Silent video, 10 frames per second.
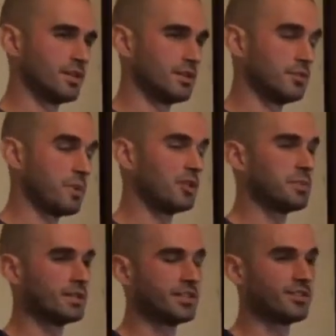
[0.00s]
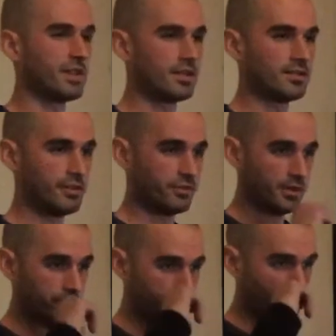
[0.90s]
it made me understand the
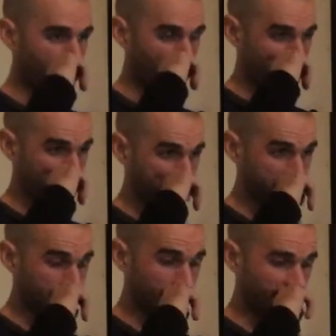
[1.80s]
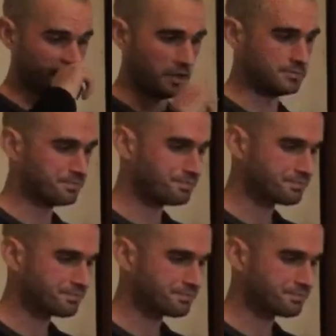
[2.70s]
first story that i said